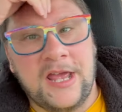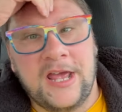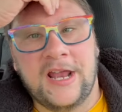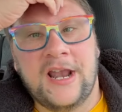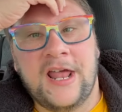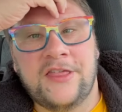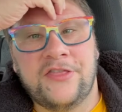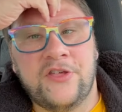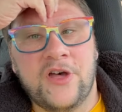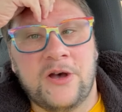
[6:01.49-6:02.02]
And
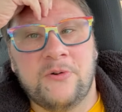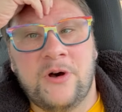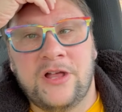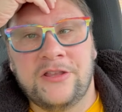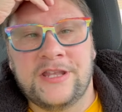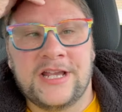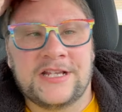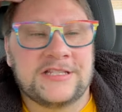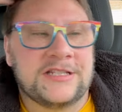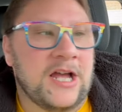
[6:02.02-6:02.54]
I thought, well,
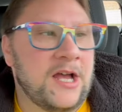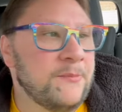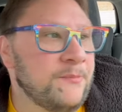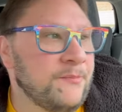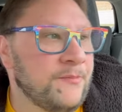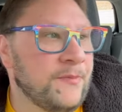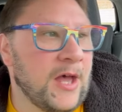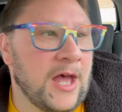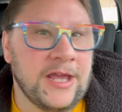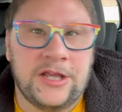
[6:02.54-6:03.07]
next
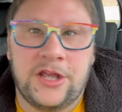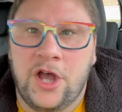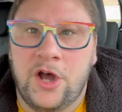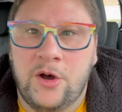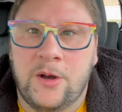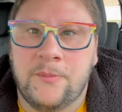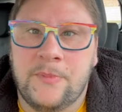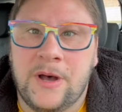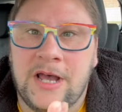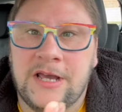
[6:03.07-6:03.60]
time I go,
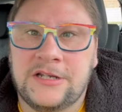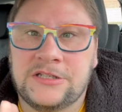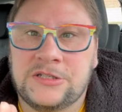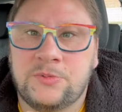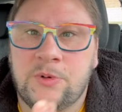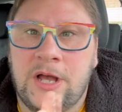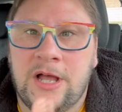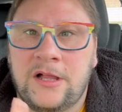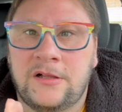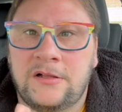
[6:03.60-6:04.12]
I might as
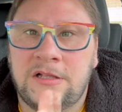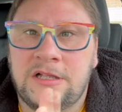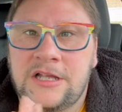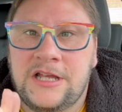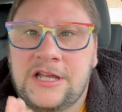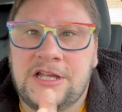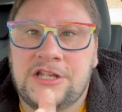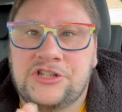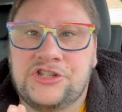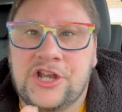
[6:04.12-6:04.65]
well
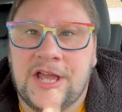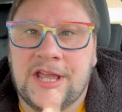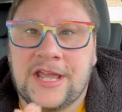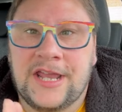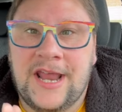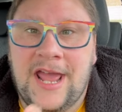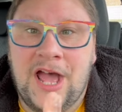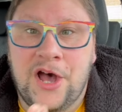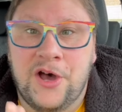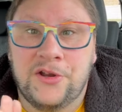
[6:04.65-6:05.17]
check it
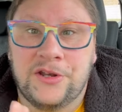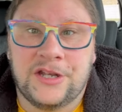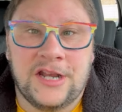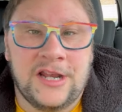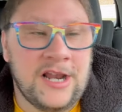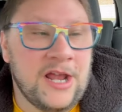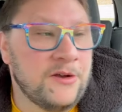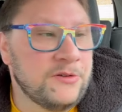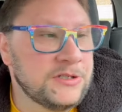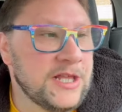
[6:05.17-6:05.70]
out. And
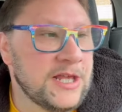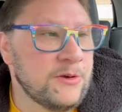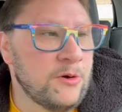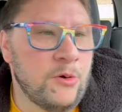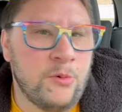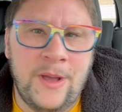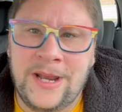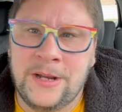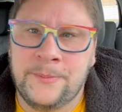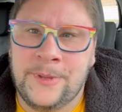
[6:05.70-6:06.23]
I was like, well,
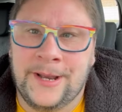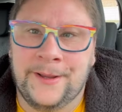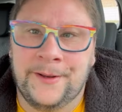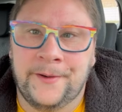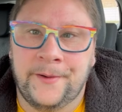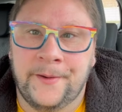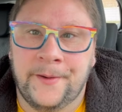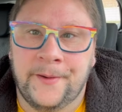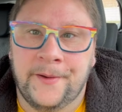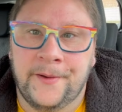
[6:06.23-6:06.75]
wait a minute.
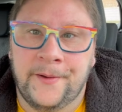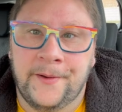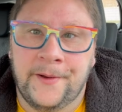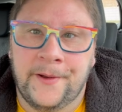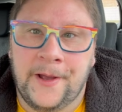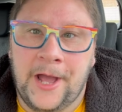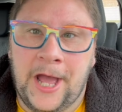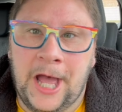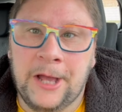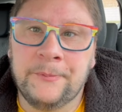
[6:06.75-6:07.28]

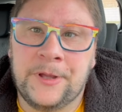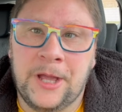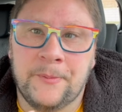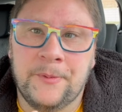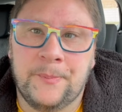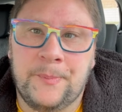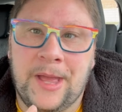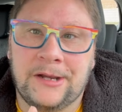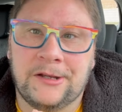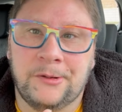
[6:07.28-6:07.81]
I'm
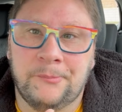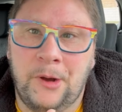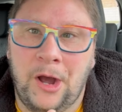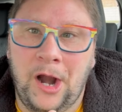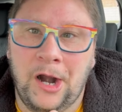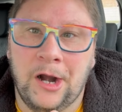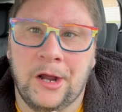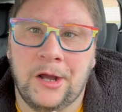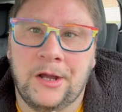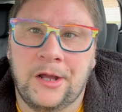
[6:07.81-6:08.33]
coming back
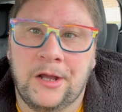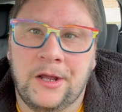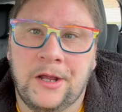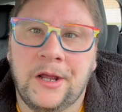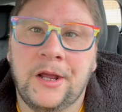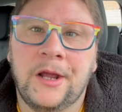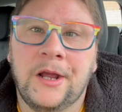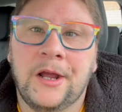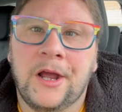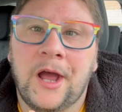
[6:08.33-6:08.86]
tomorrow.
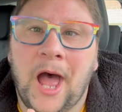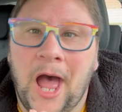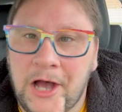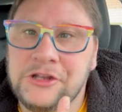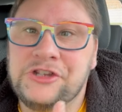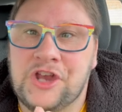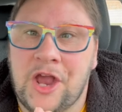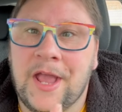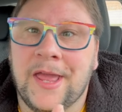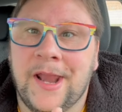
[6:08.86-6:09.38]
I'll
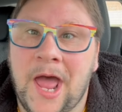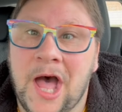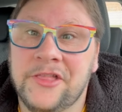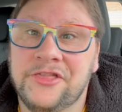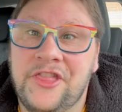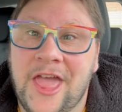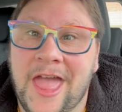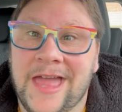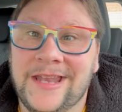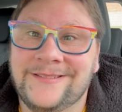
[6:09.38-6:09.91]
check it out
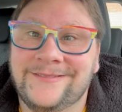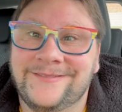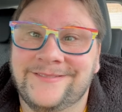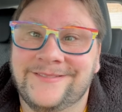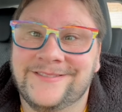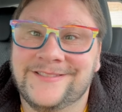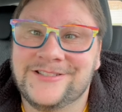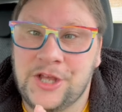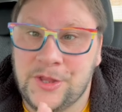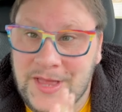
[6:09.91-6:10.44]
then.
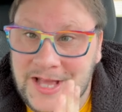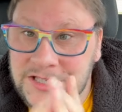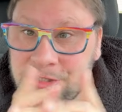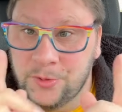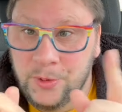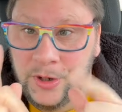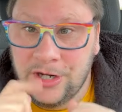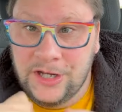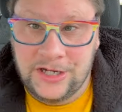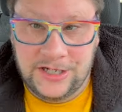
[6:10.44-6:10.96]
So that's what
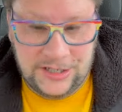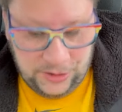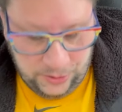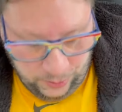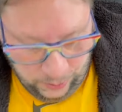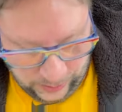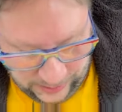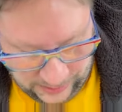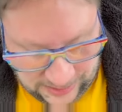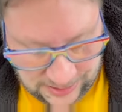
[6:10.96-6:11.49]
we're going to do.
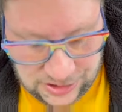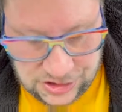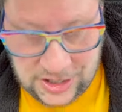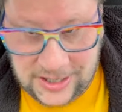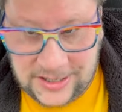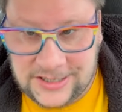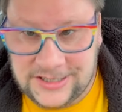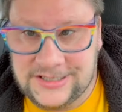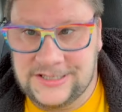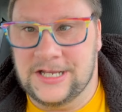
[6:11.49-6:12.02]
We're going to
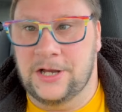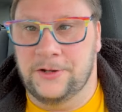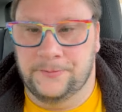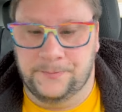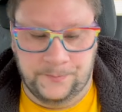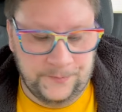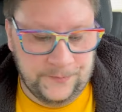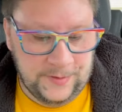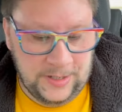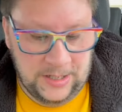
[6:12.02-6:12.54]
check this out.
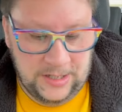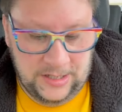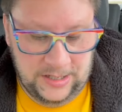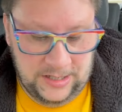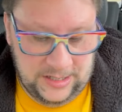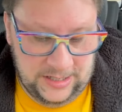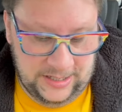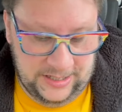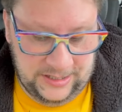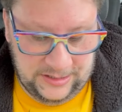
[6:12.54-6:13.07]

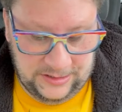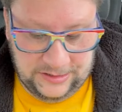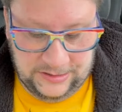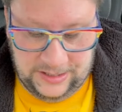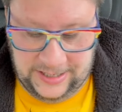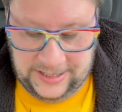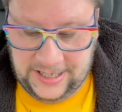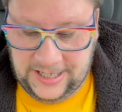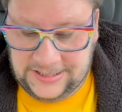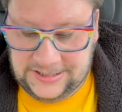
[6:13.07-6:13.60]

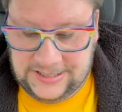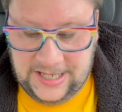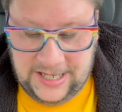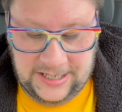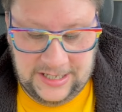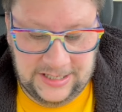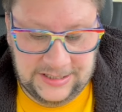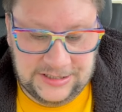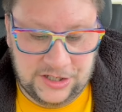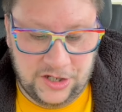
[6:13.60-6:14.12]
Like I said,
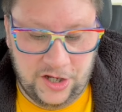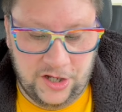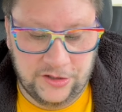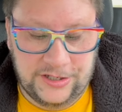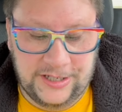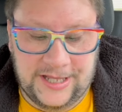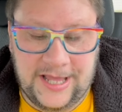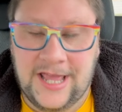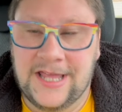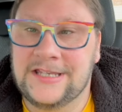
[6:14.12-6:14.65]
it's called
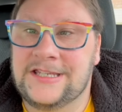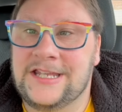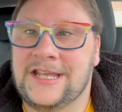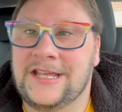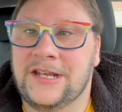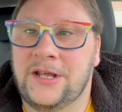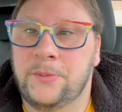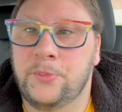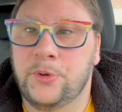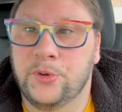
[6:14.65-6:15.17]
the
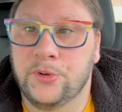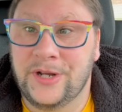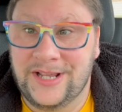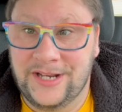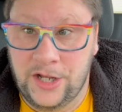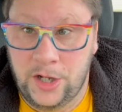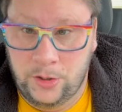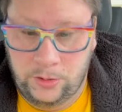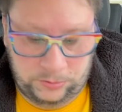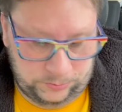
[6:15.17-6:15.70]
Cantina
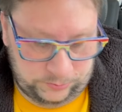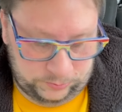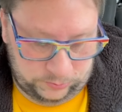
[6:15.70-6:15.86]
Burrito.